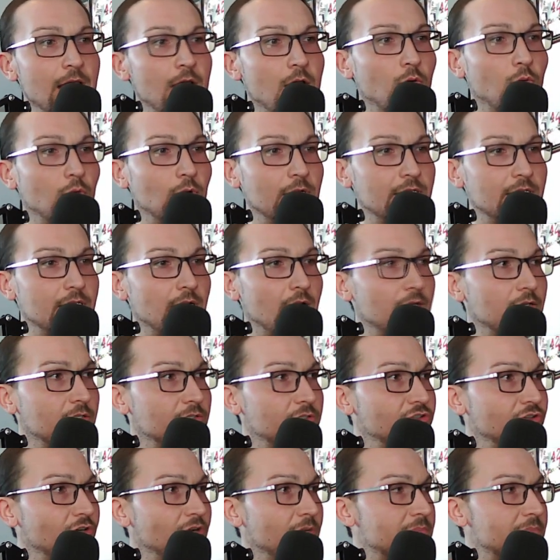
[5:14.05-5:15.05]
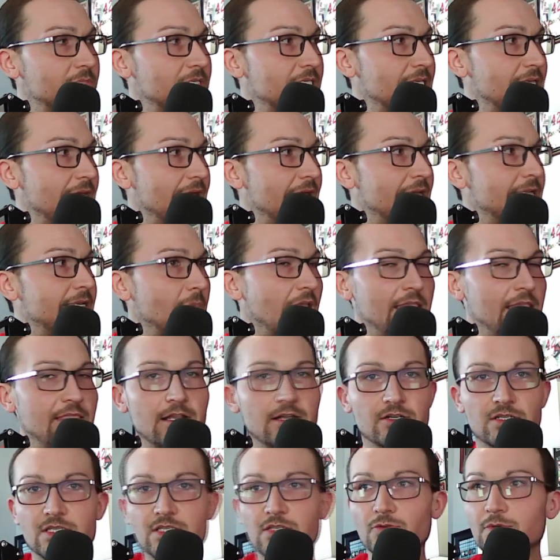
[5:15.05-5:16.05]
what Donald Trump said, and
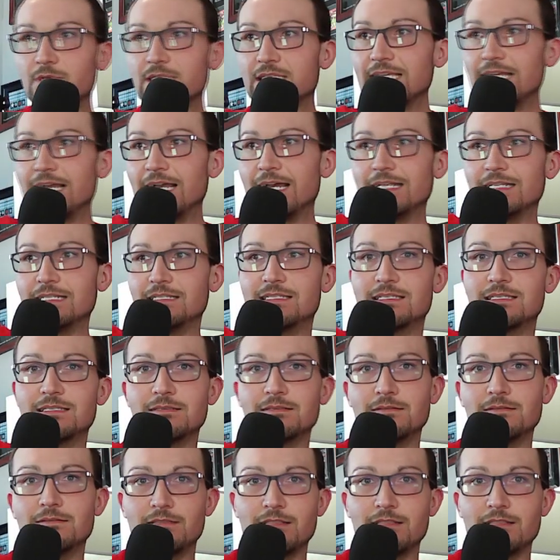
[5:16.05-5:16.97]
their suicides